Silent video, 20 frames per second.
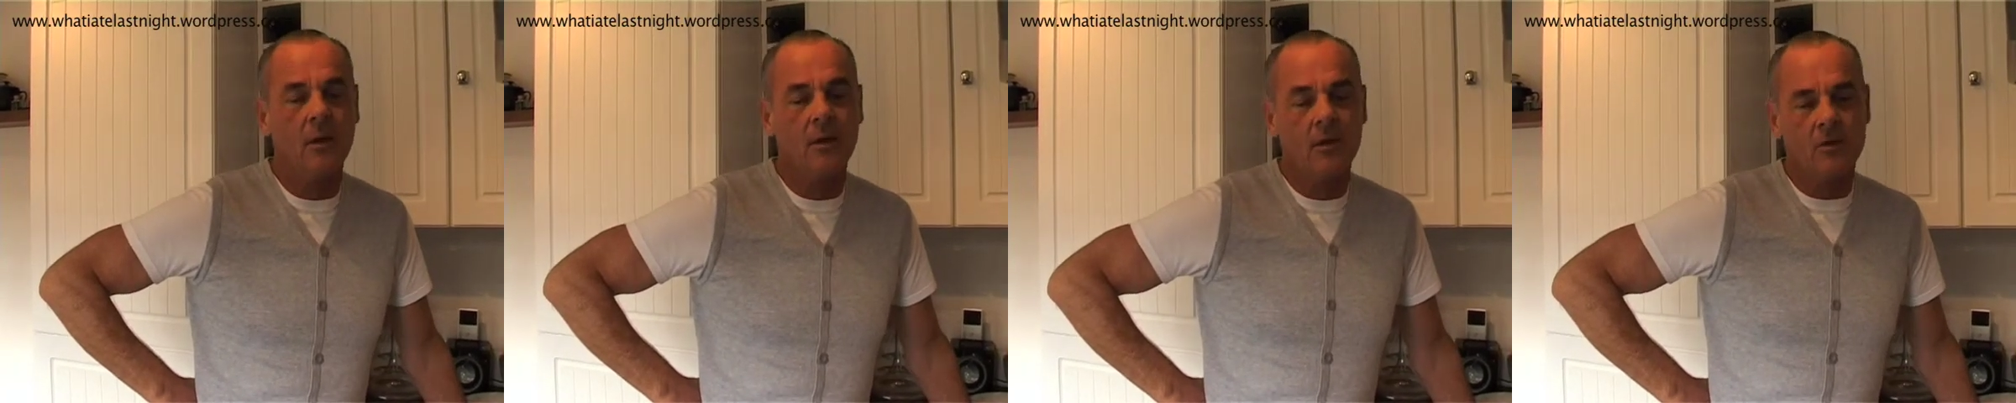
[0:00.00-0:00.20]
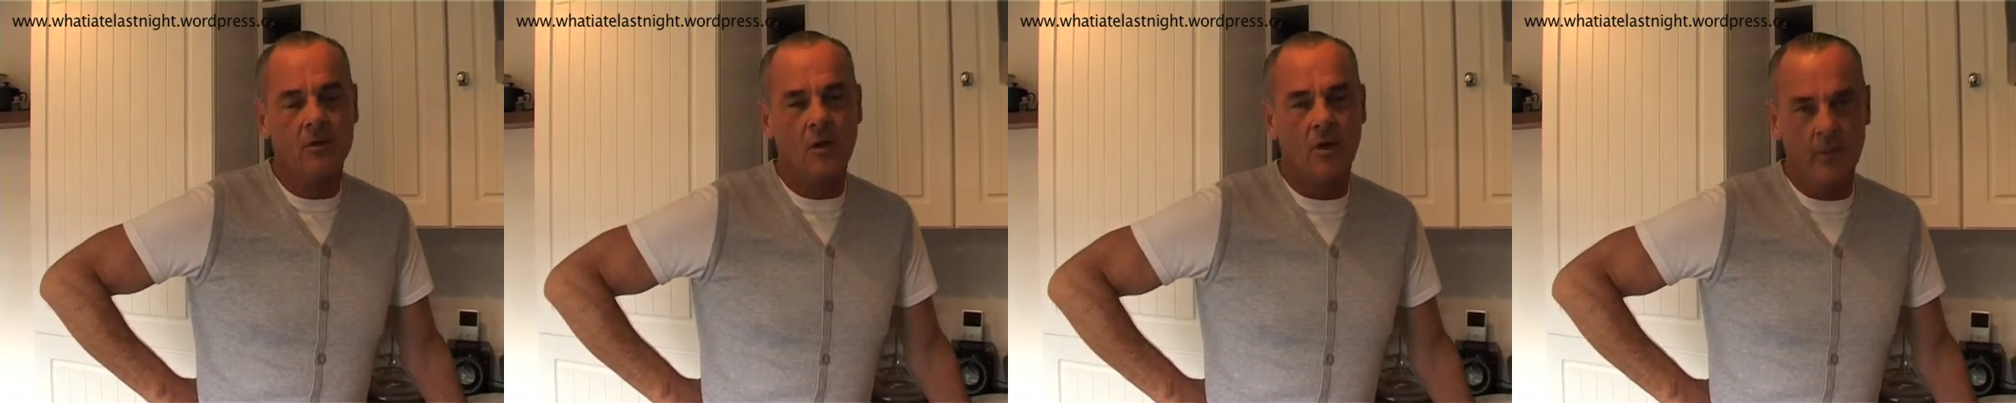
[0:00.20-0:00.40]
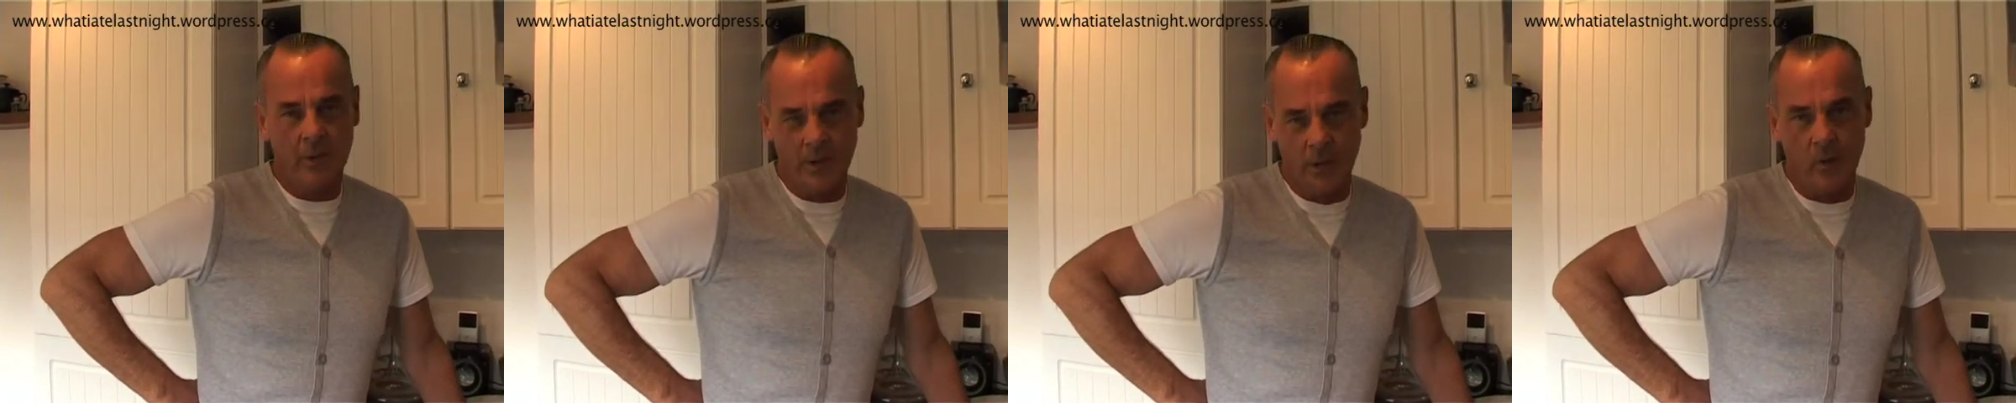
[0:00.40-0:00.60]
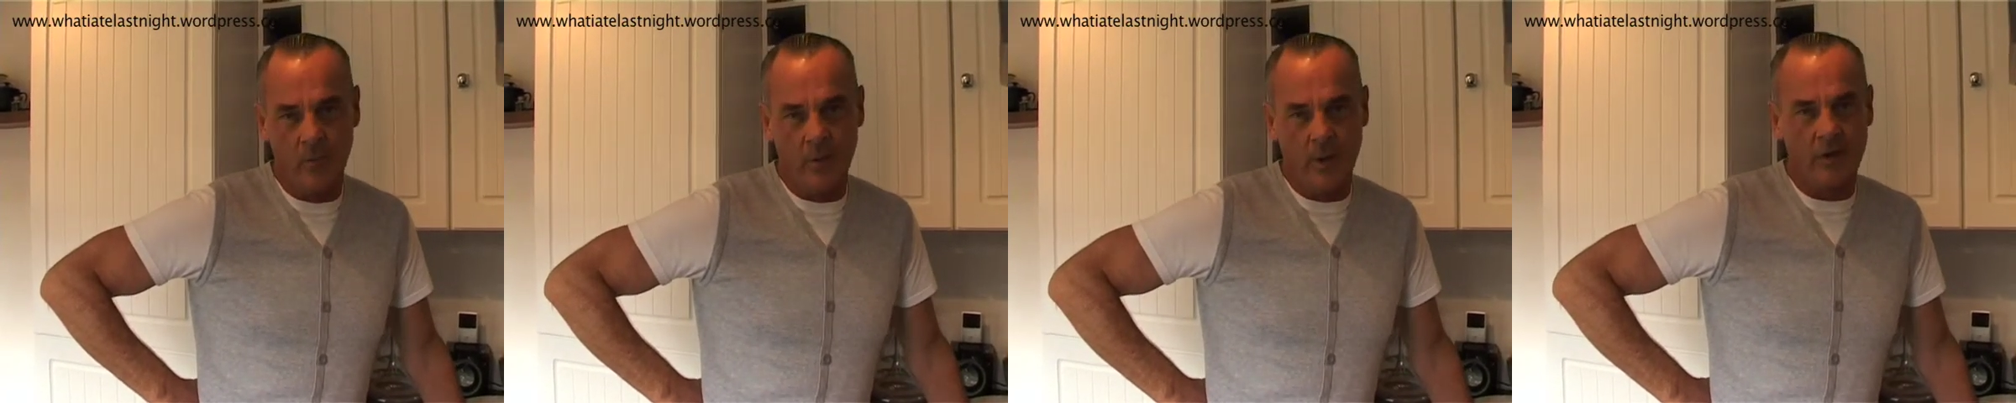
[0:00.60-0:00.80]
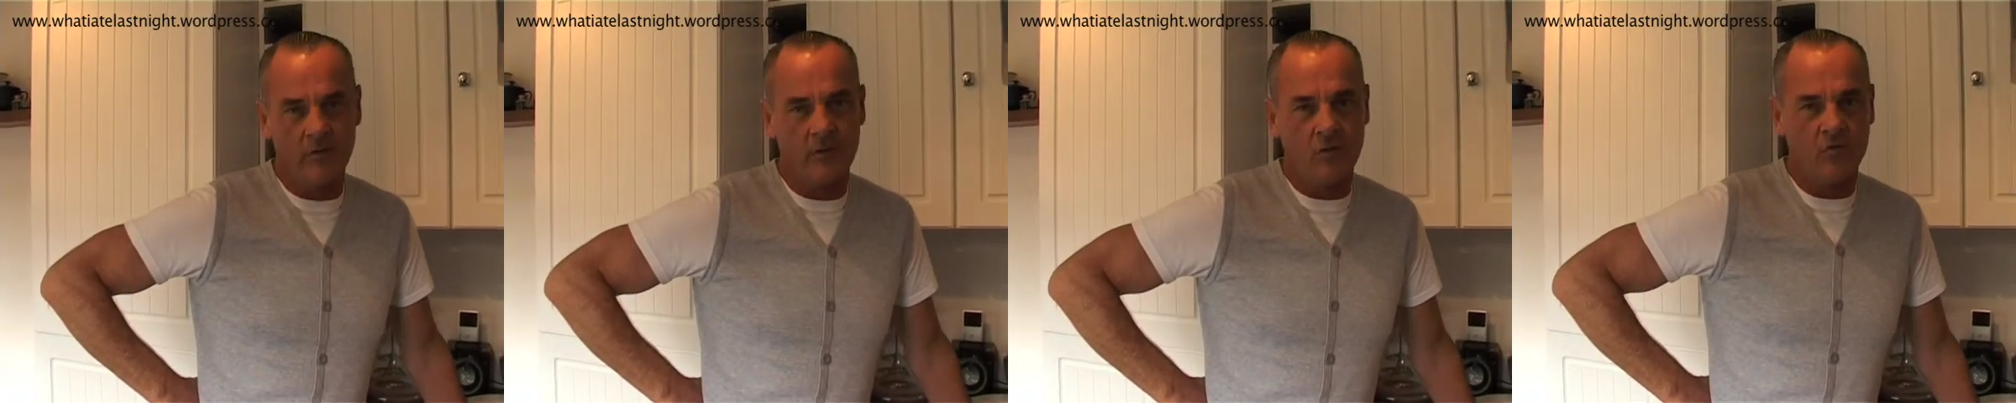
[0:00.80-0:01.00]
So I'm a little
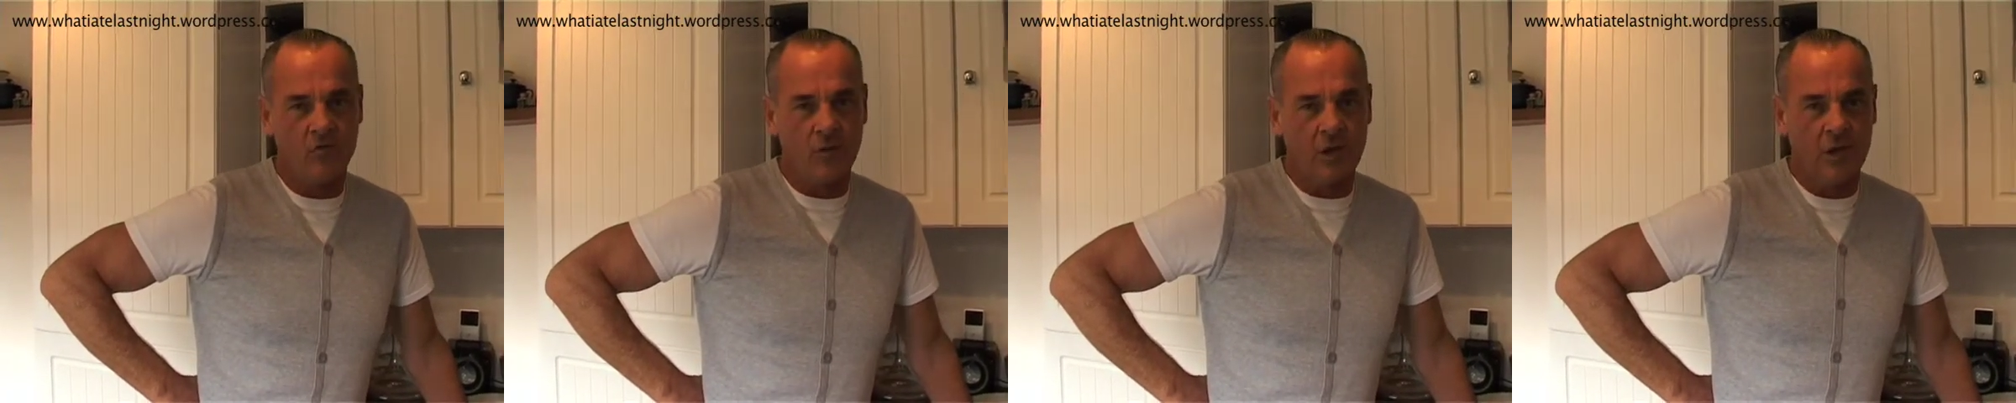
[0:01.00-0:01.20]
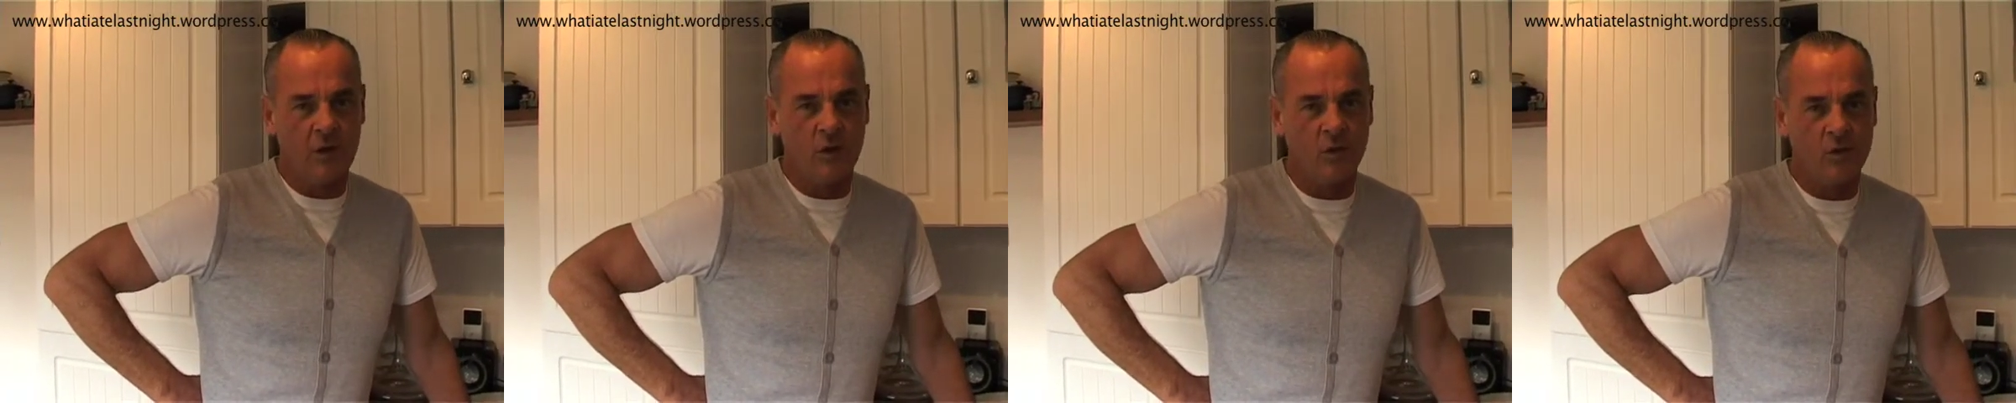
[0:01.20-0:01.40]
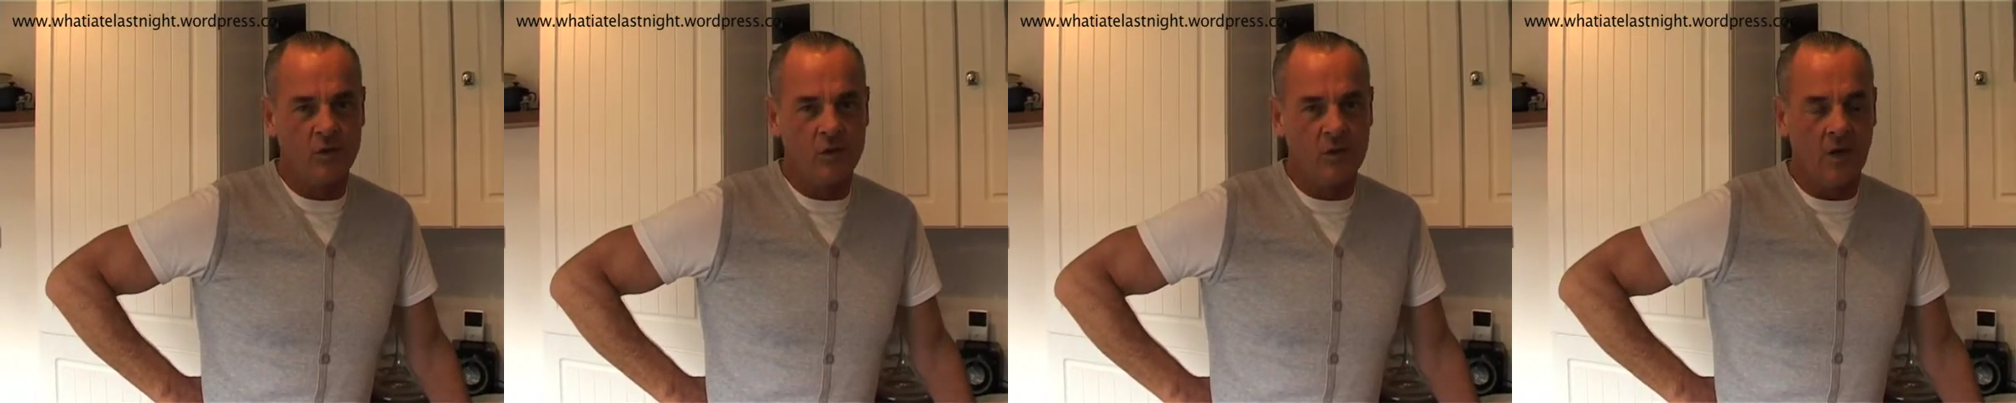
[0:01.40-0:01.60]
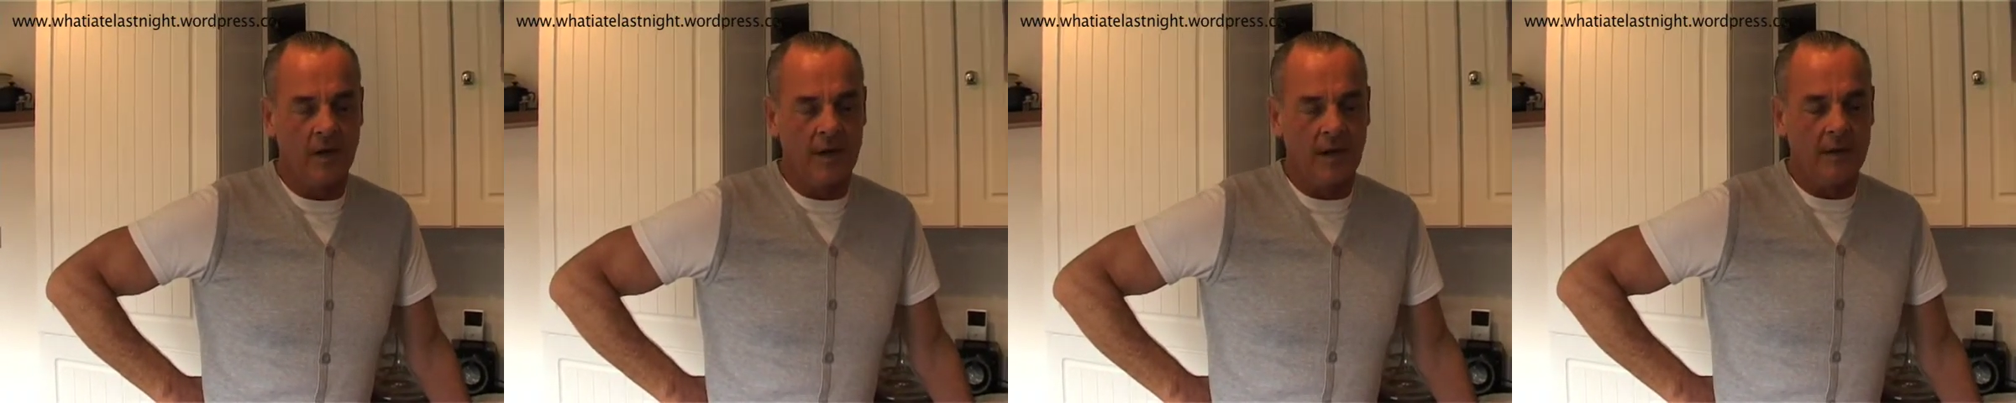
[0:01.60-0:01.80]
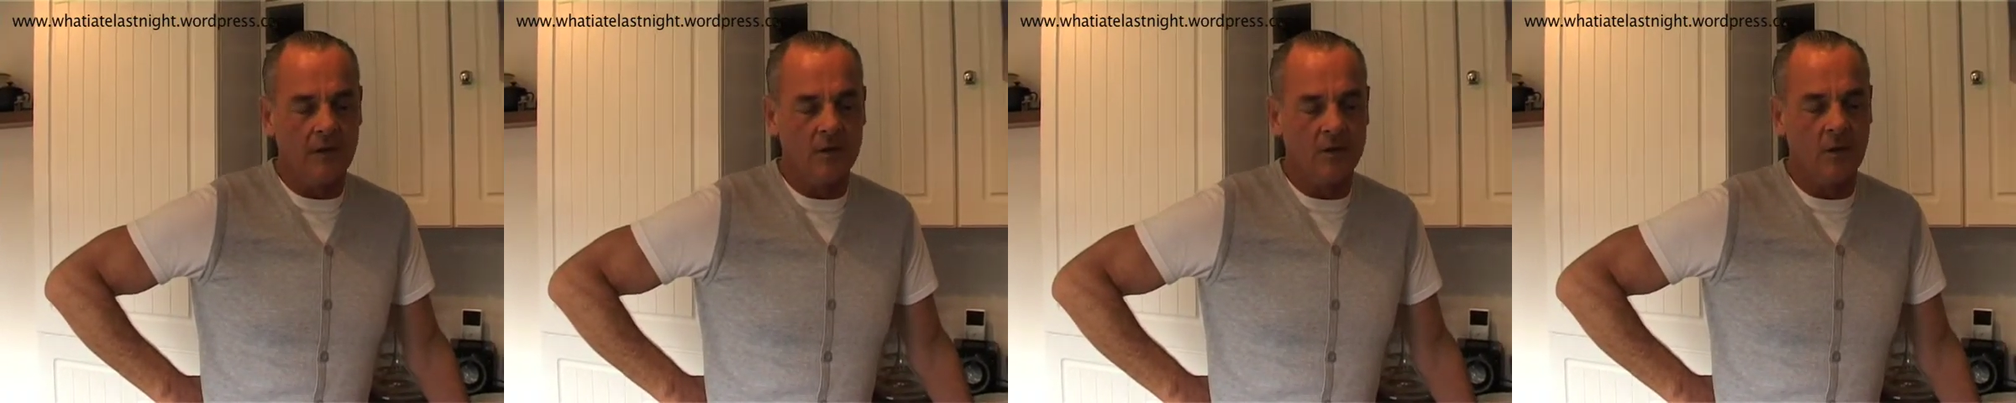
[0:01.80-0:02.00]
bit of a recluse like
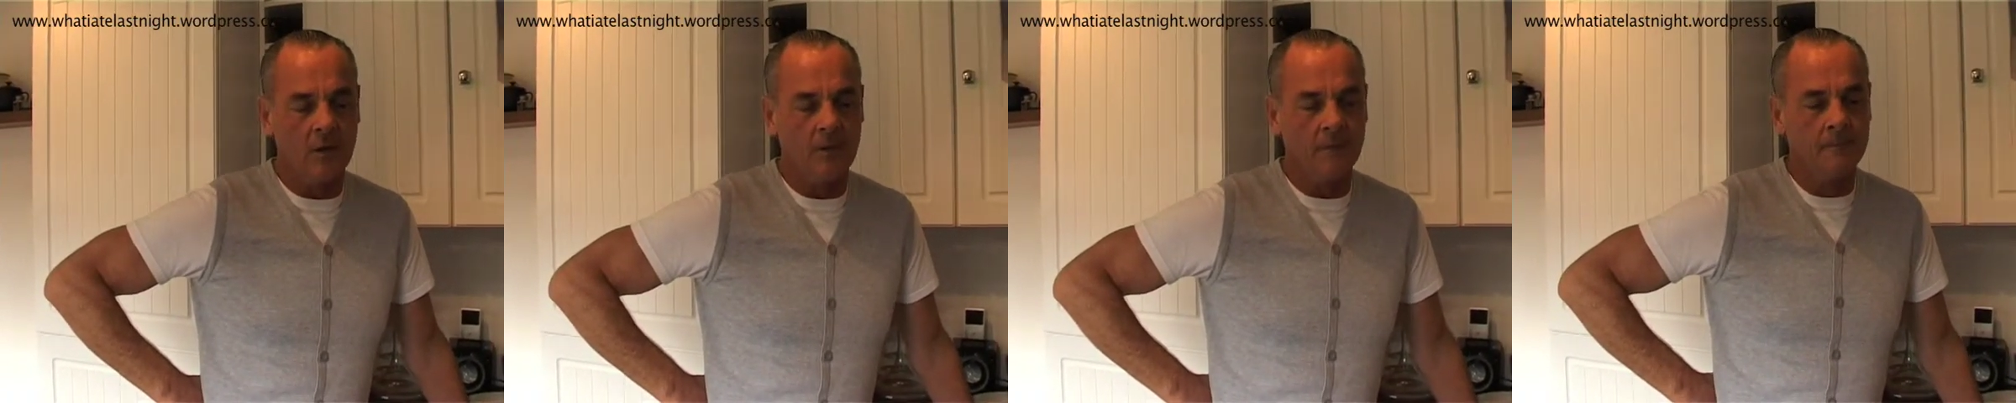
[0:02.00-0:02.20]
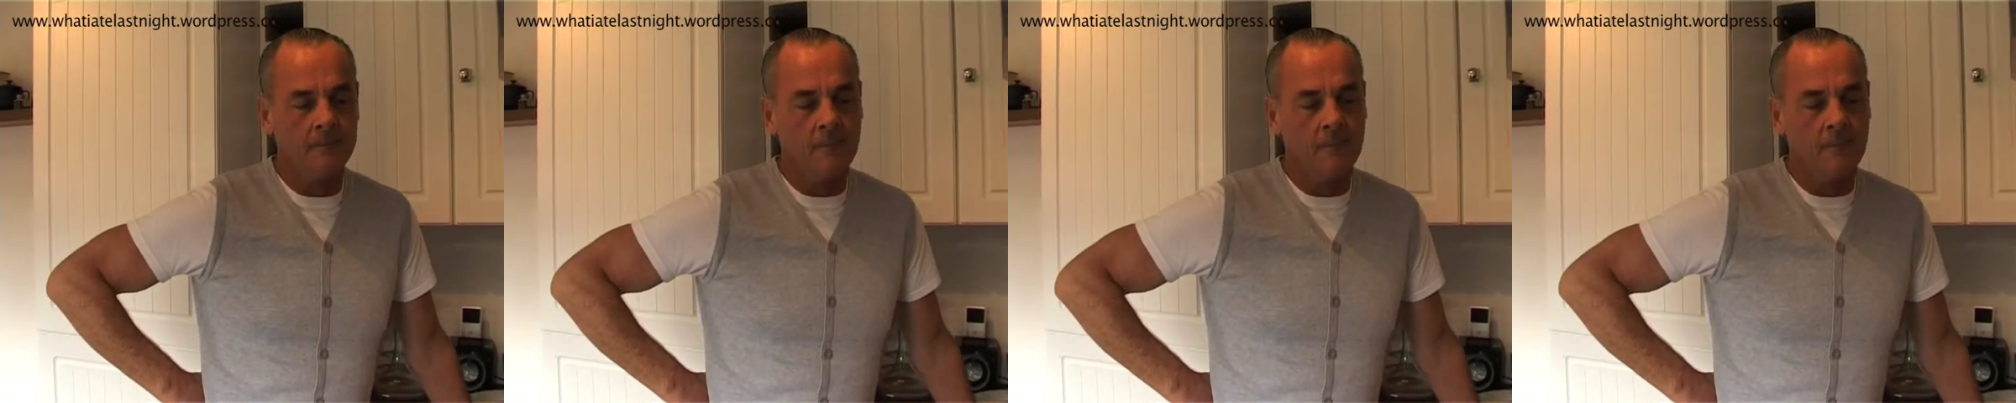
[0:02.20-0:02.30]
that, you know.